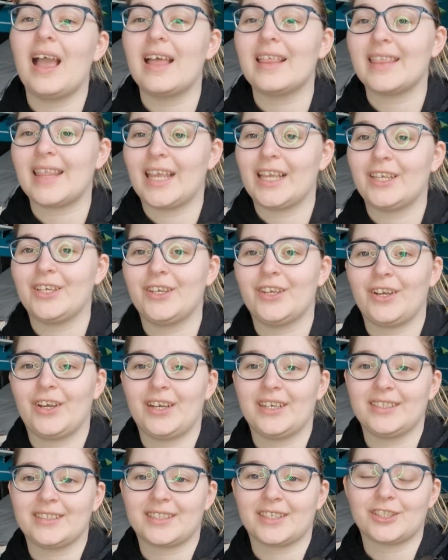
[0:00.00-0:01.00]
Thank you
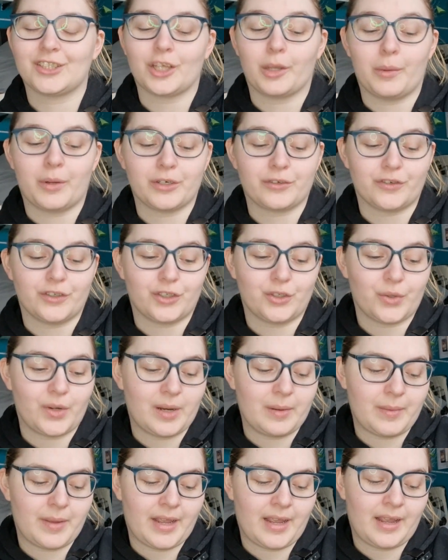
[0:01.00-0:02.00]
guys so much for
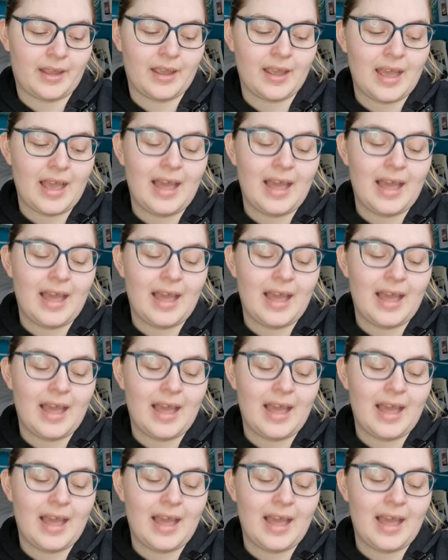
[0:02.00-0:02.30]
joining me.